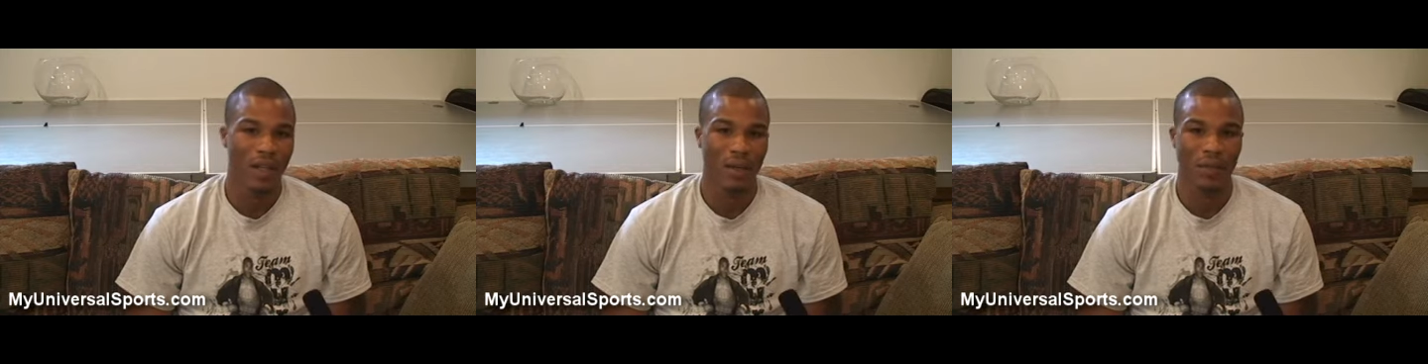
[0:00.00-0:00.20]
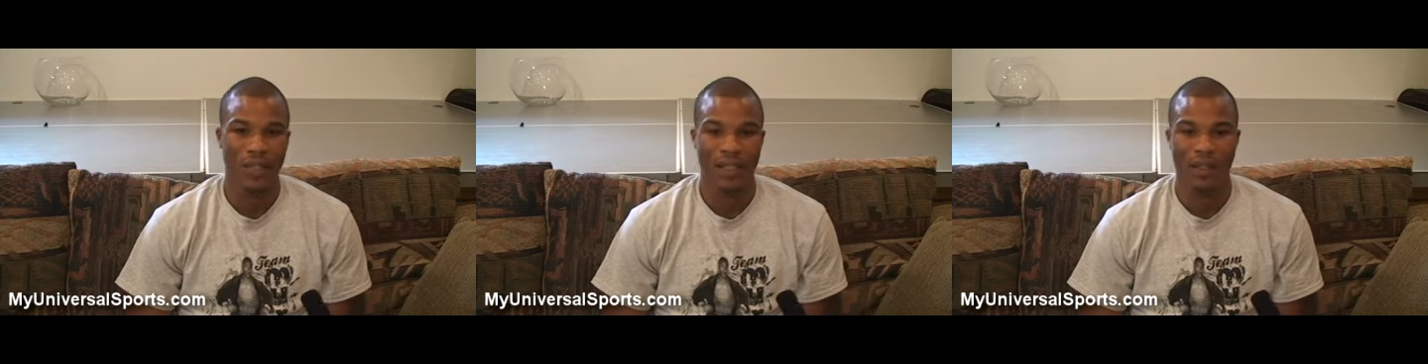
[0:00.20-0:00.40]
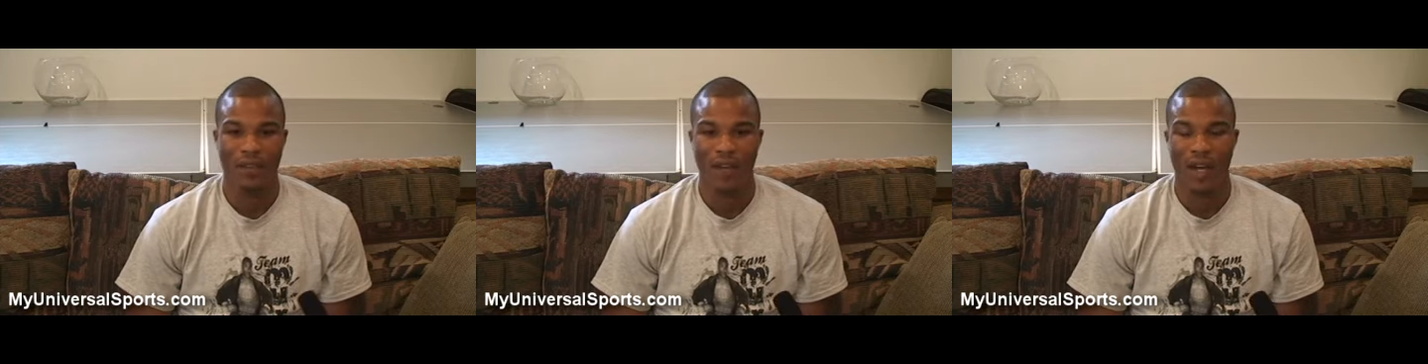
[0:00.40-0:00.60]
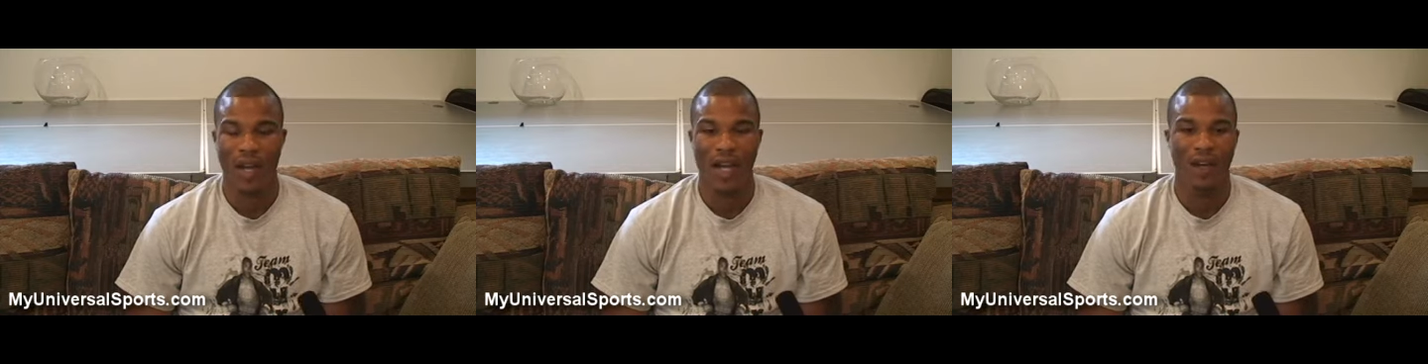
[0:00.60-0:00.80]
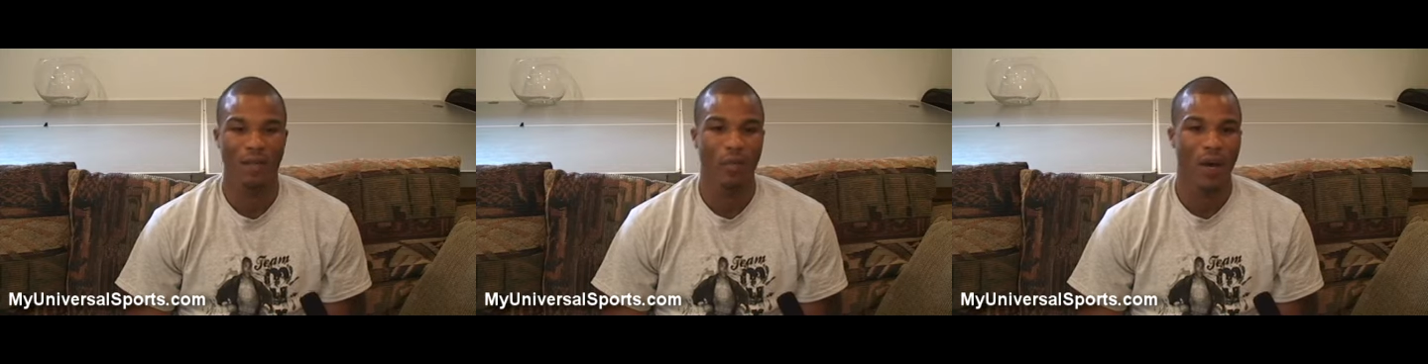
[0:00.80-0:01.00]
I mean, if I
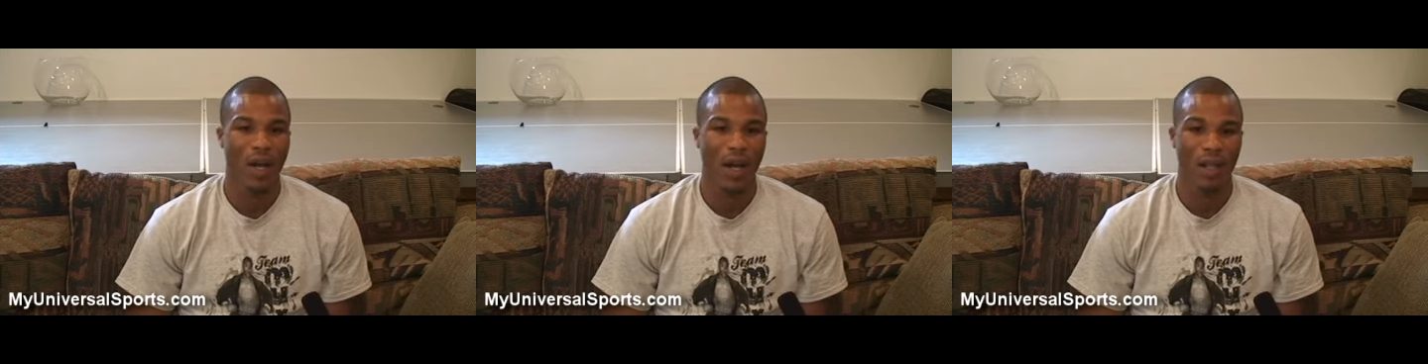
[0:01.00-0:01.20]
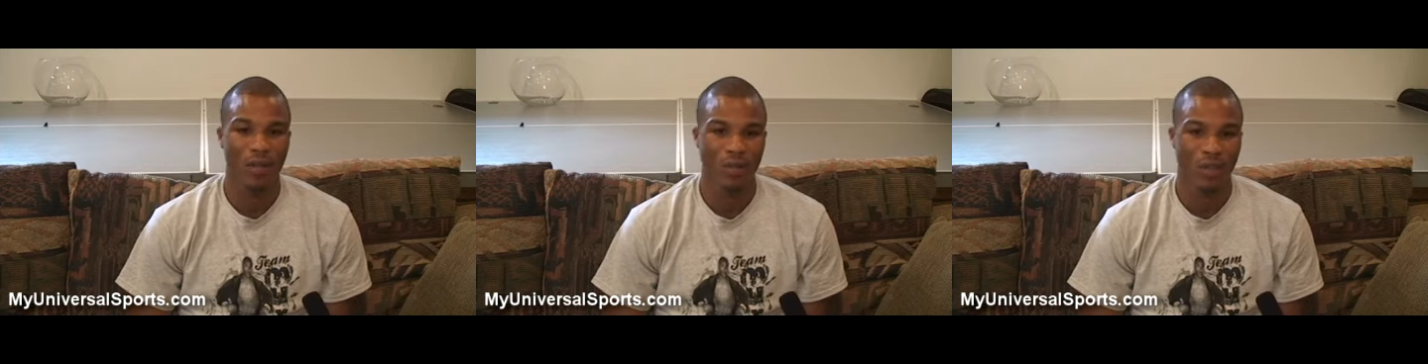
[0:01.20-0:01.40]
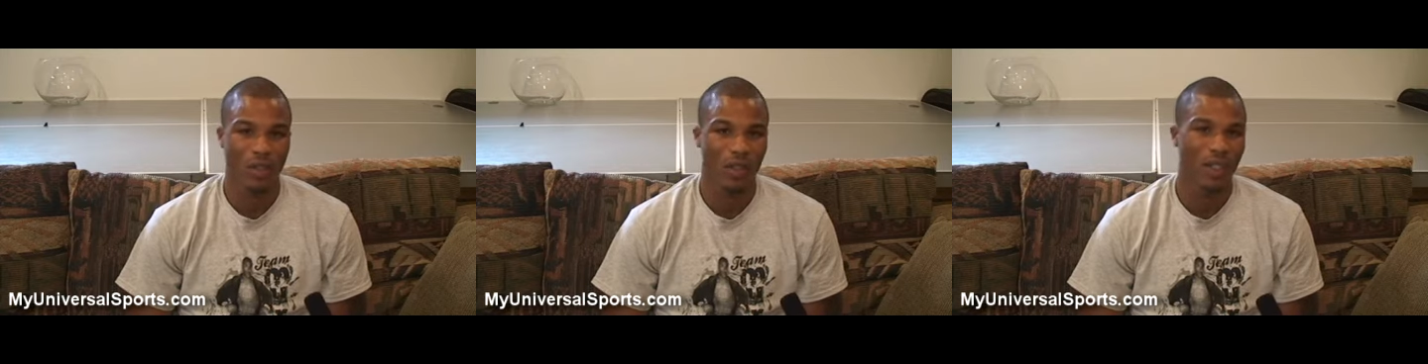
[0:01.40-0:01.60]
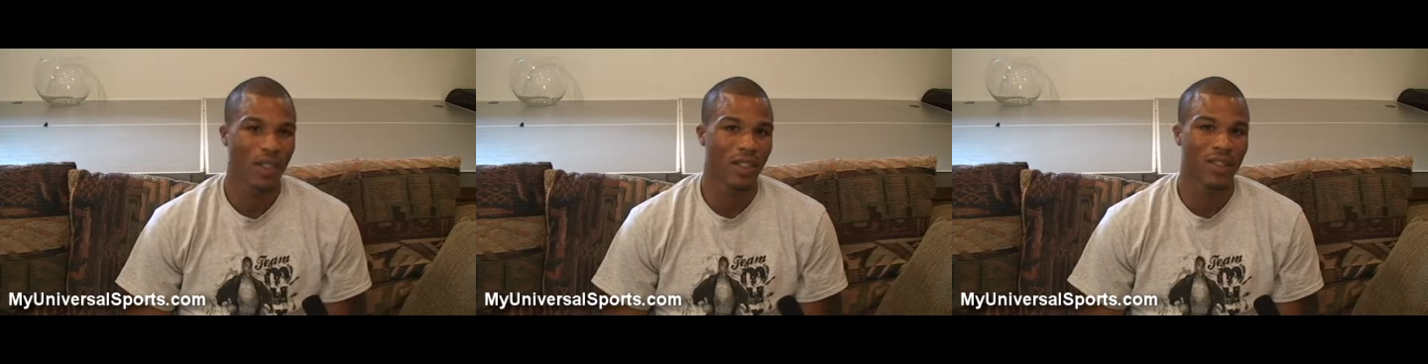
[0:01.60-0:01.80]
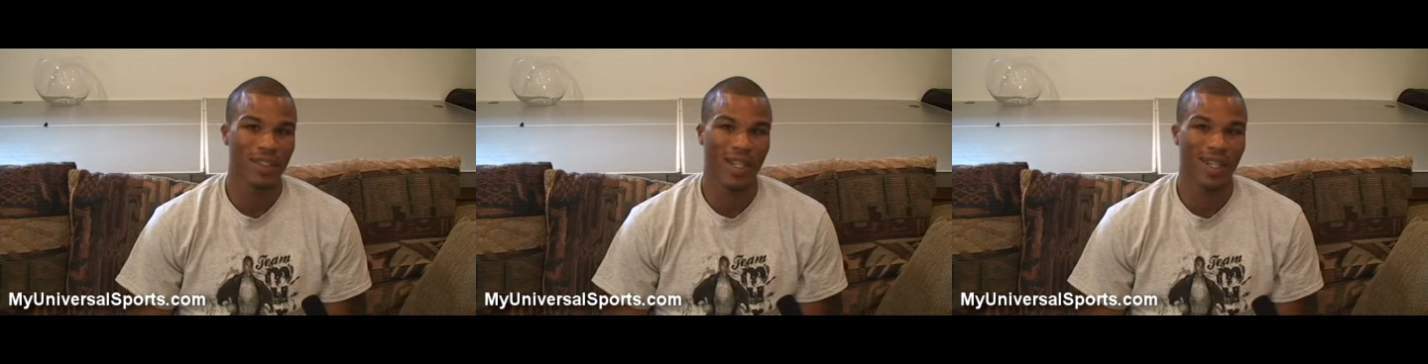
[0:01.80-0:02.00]
have problems or
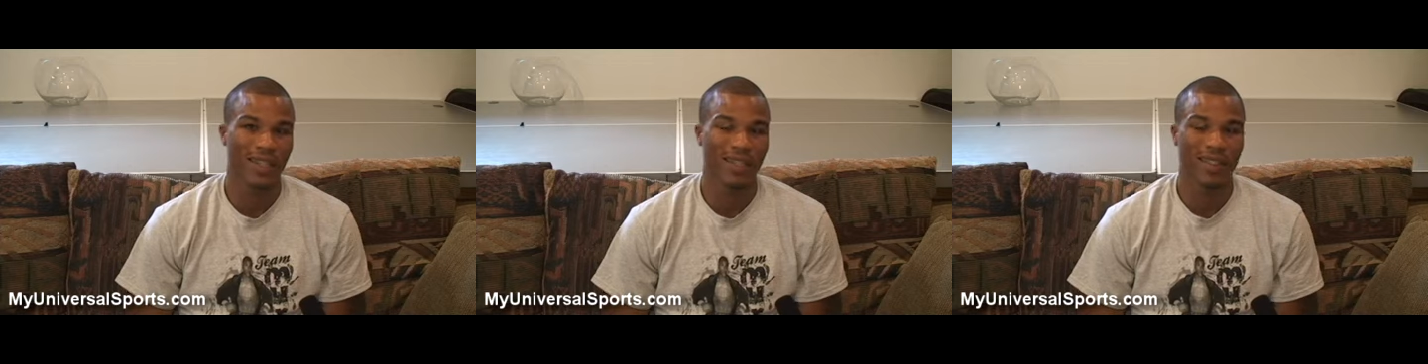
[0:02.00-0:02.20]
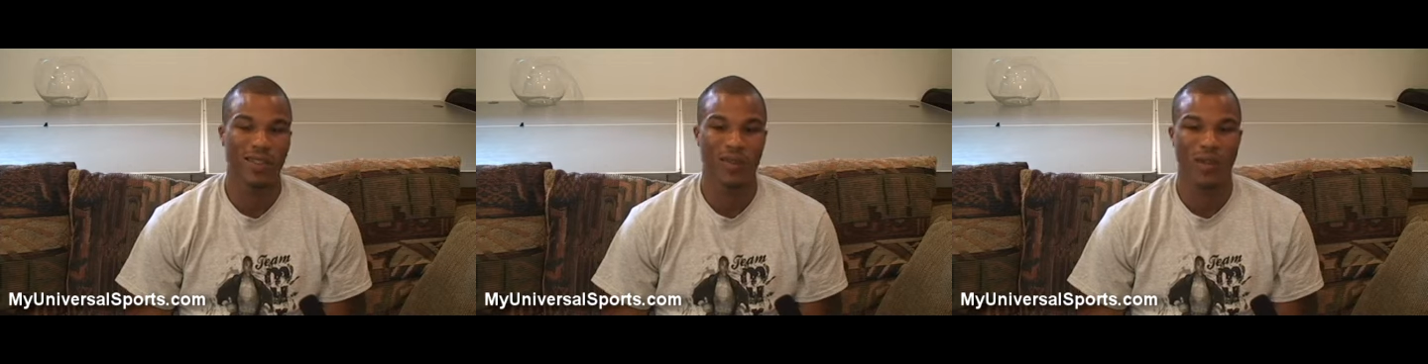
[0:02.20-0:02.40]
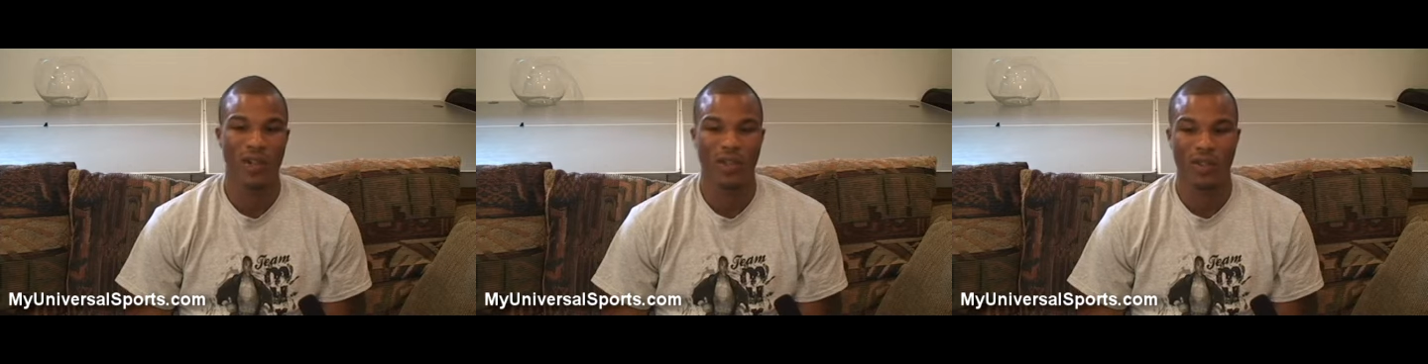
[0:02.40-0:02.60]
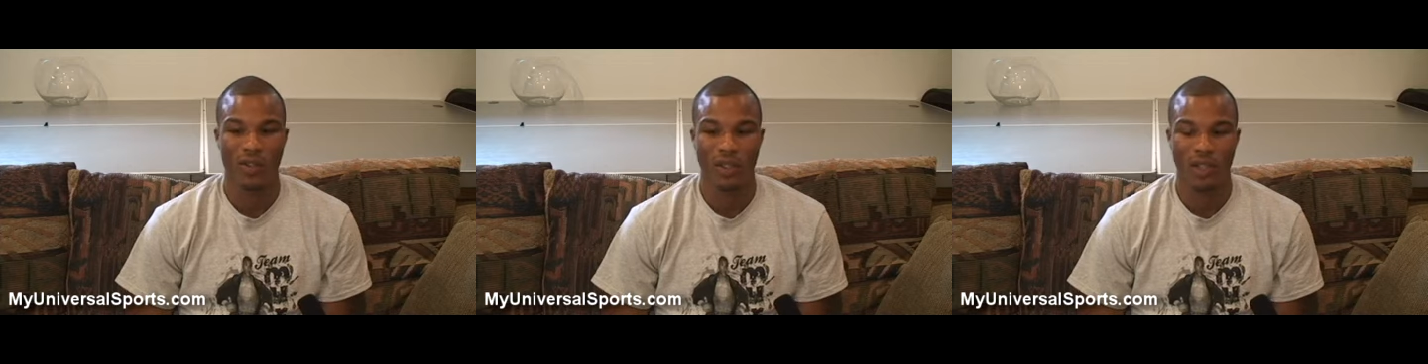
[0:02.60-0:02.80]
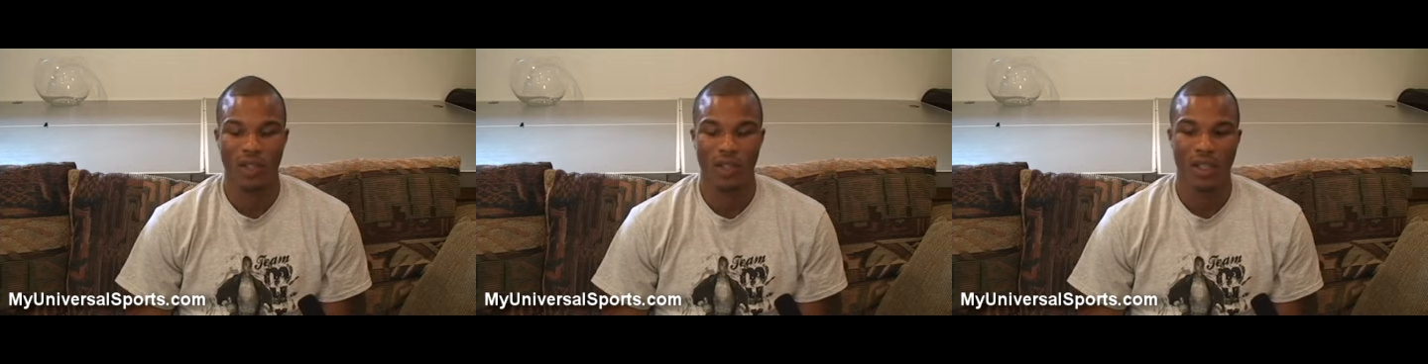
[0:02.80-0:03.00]
things that I need to work
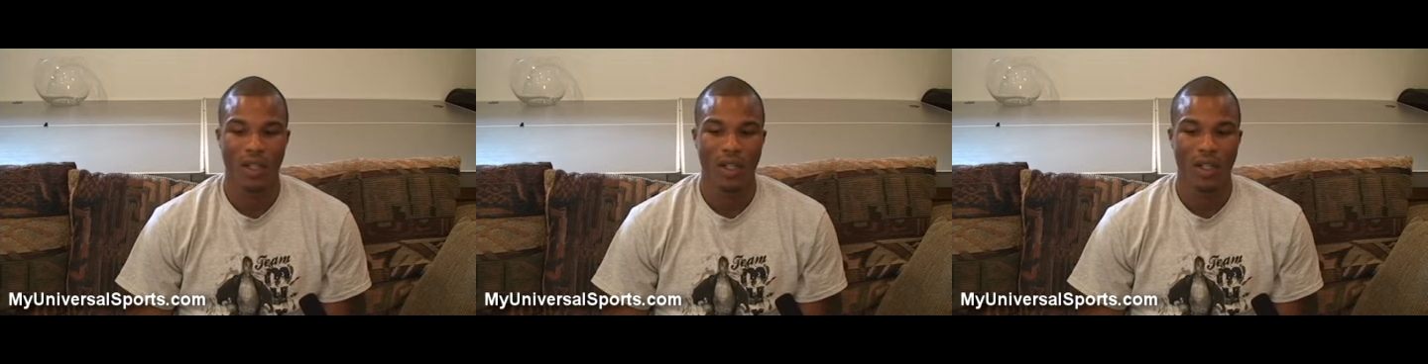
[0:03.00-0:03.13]
on,